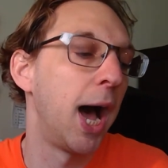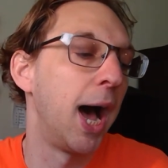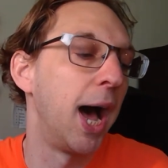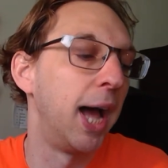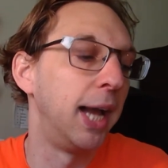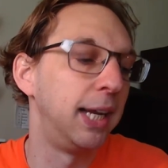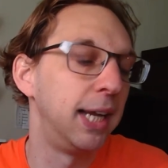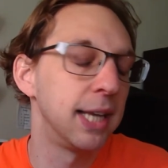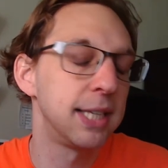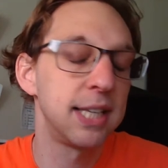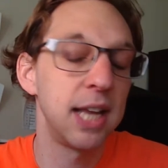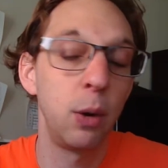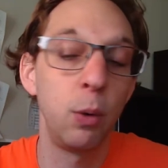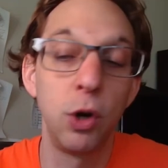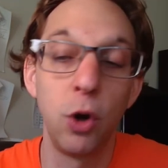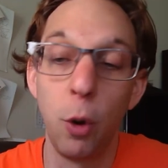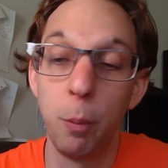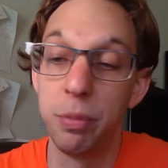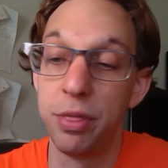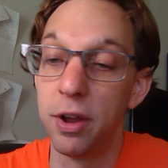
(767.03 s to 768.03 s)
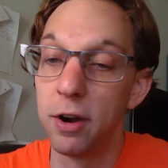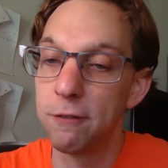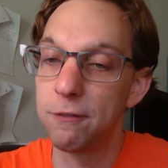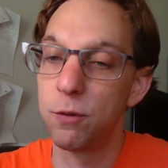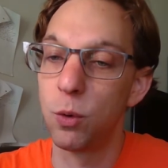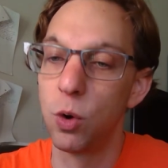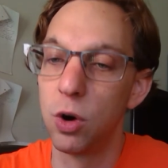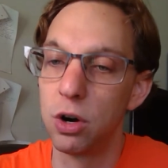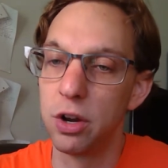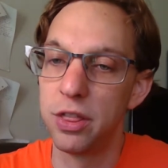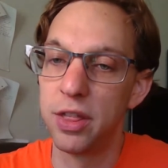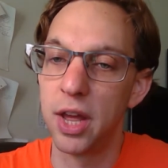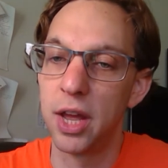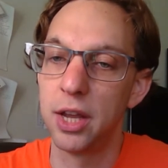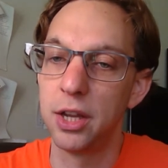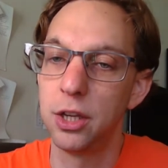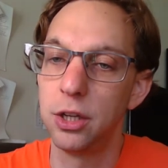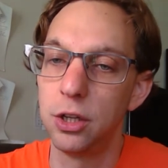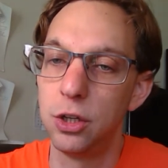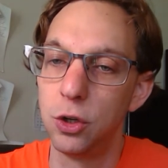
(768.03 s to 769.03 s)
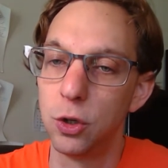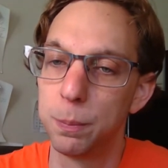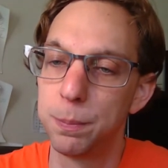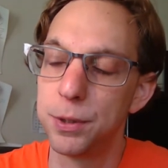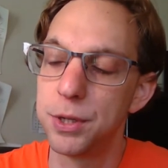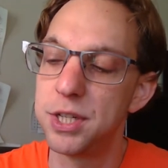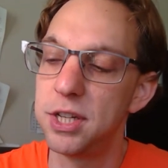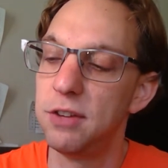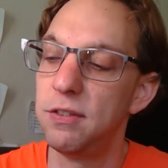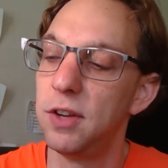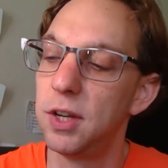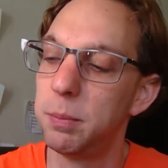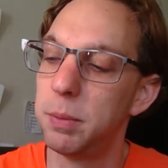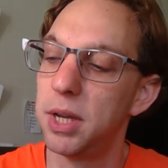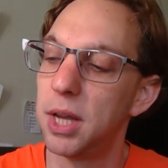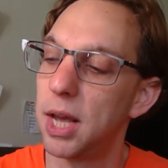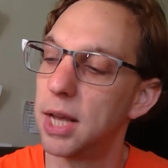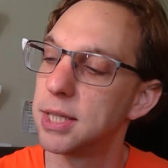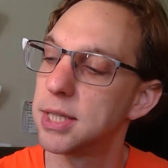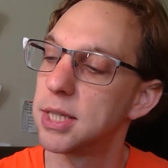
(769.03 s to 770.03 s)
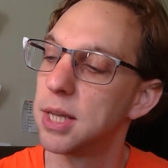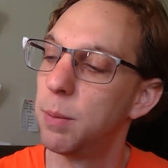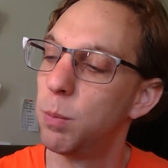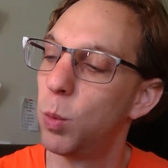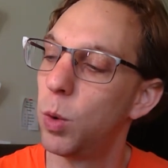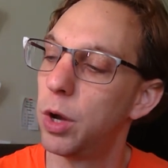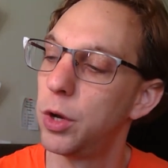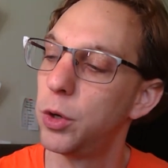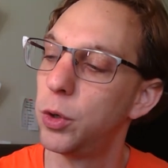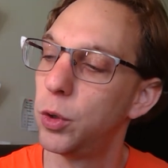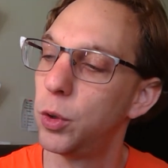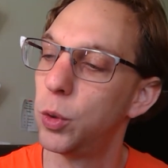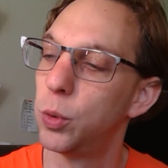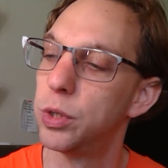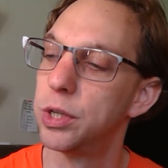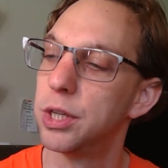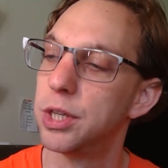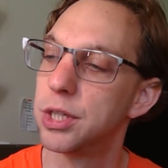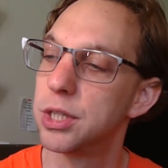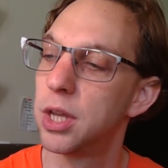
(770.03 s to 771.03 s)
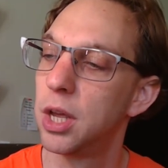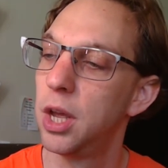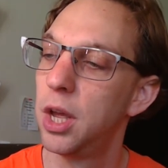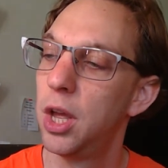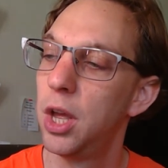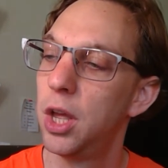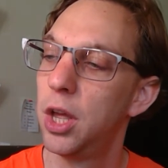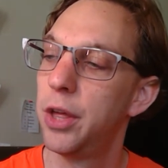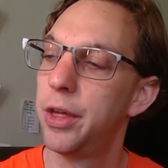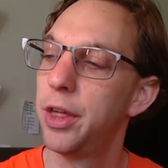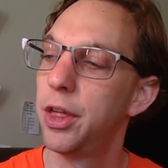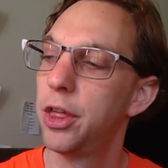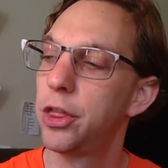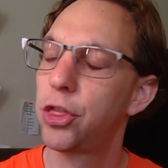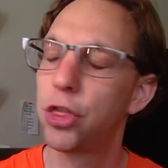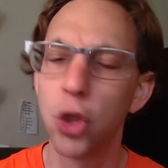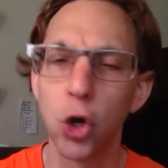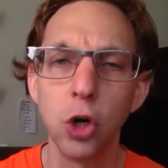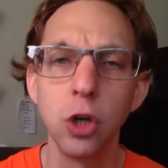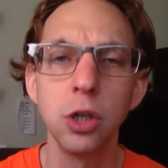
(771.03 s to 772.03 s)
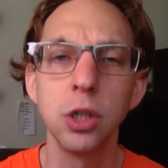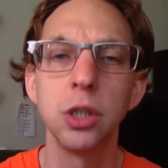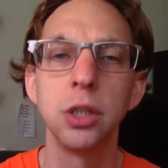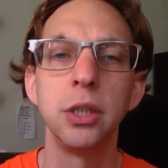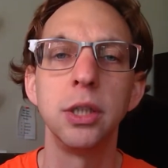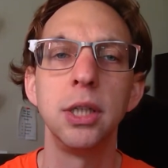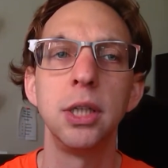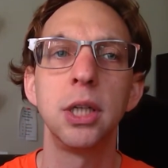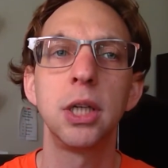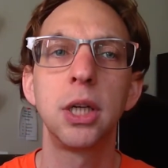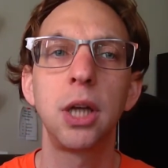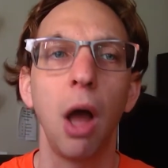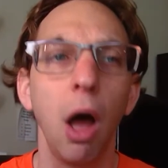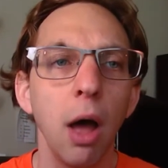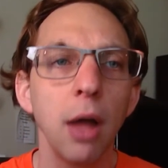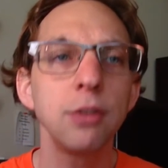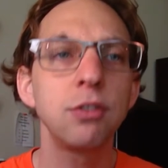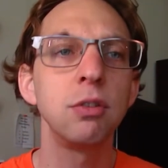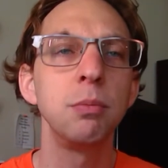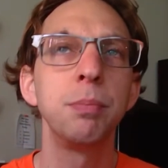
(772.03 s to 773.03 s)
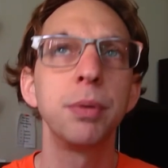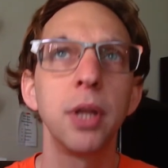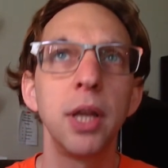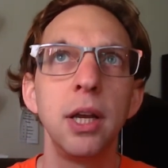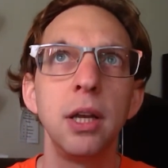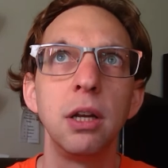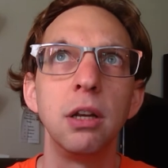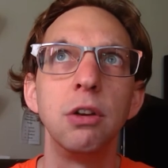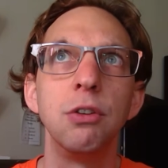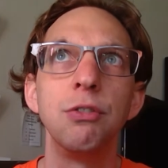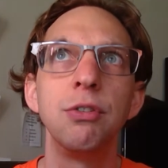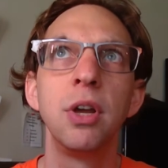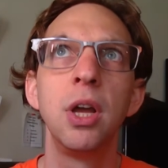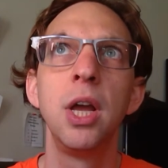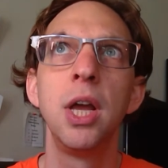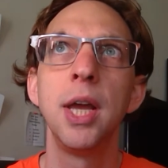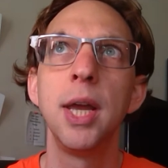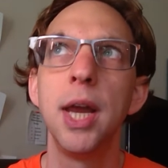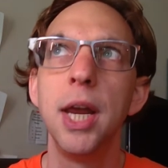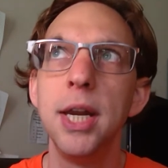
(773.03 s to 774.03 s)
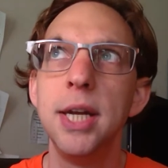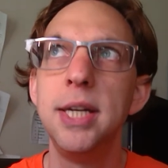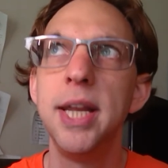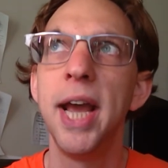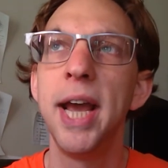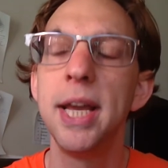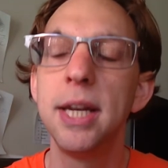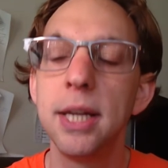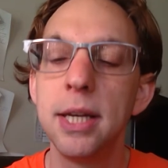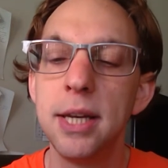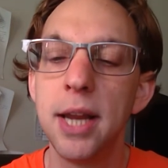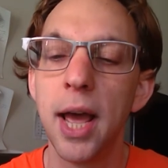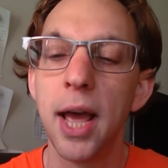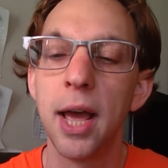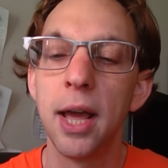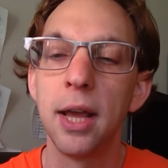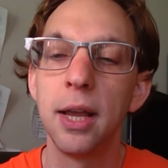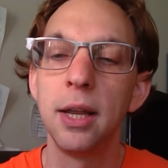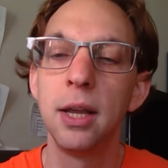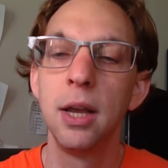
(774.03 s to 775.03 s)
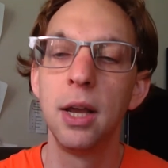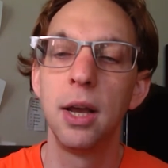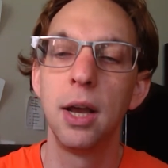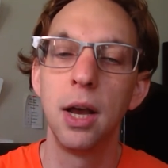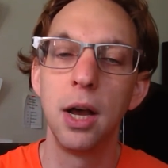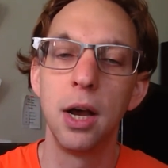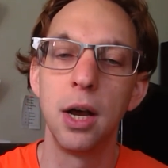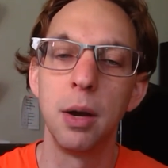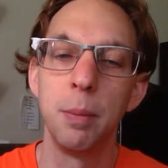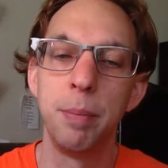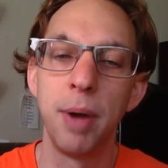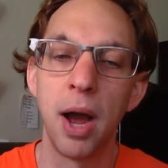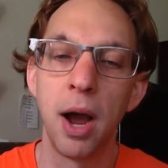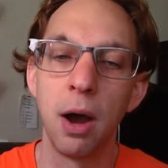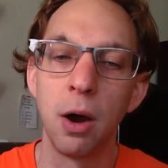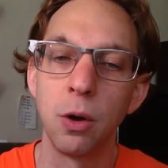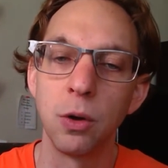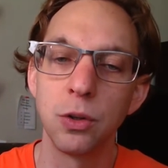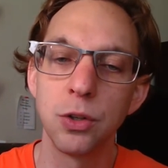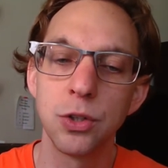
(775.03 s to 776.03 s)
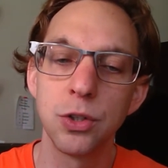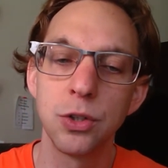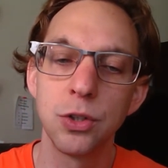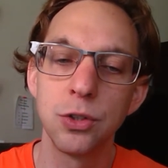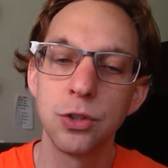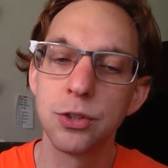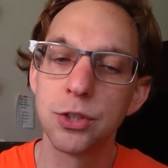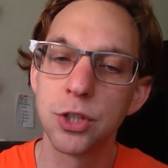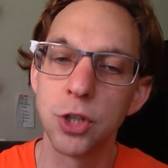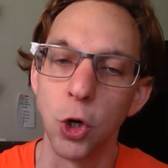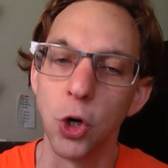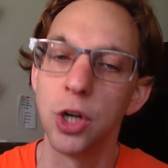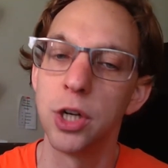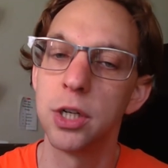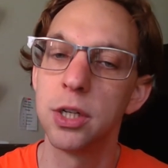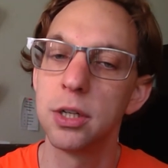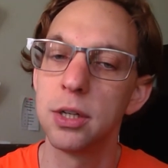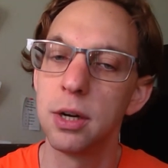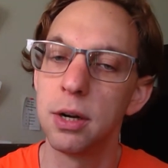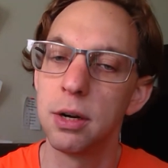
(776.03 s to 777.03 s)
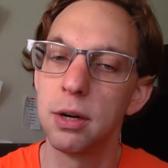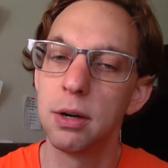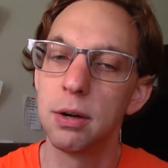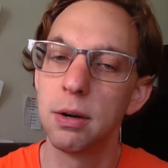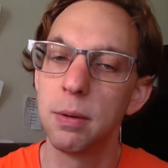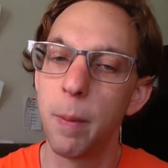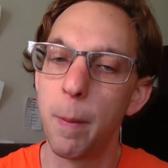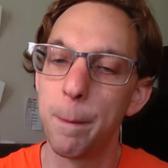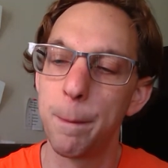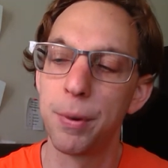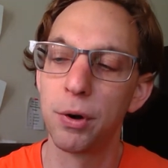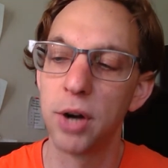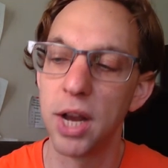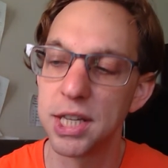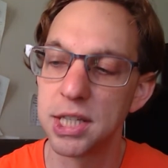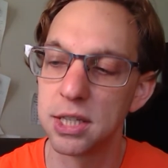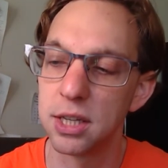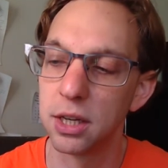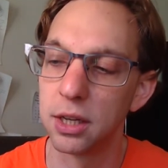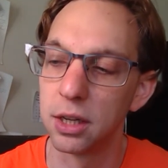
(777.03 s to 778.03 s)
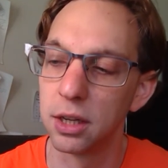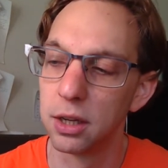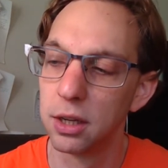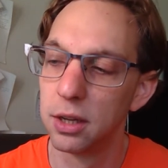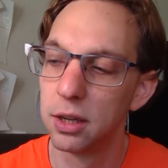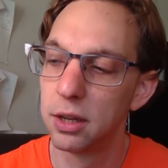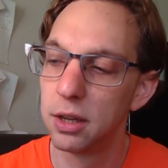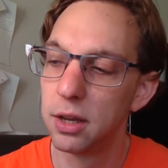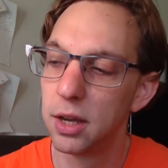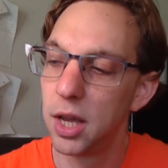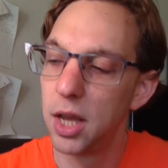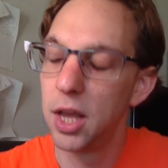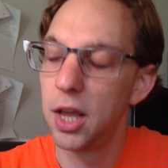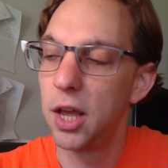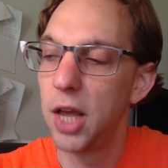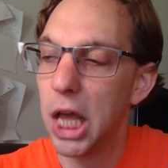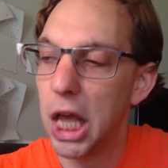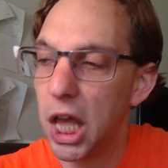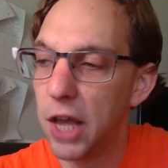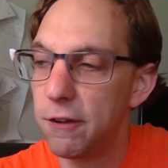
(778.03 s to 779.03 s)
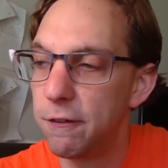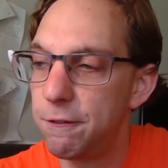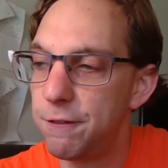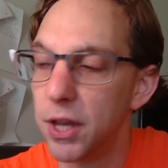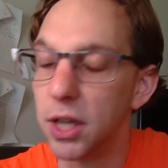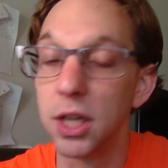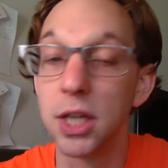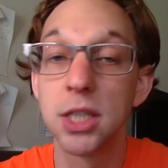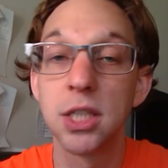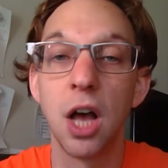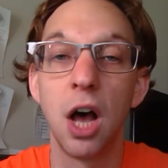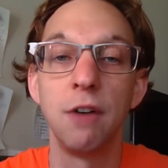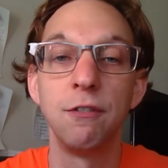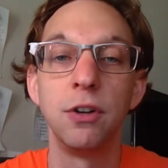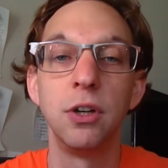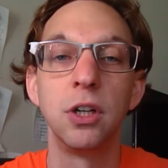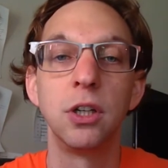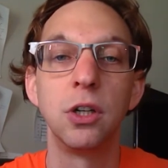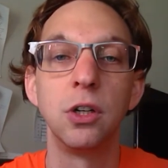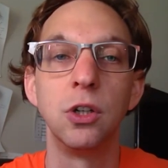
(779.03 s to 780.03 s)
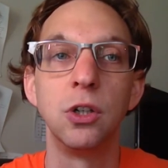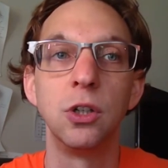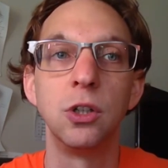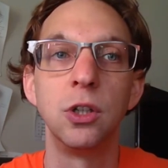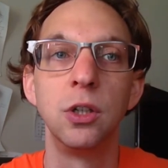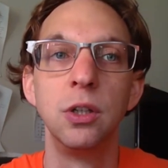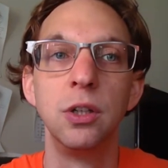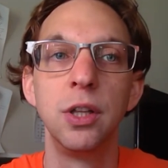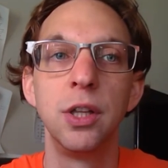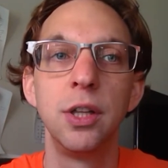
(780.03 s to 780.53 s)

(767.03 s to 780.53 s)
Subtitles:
I guess I would hope, therefore, that you're perceiving me as someone who is thoroughly contemplative day to day about certain pressing philosophical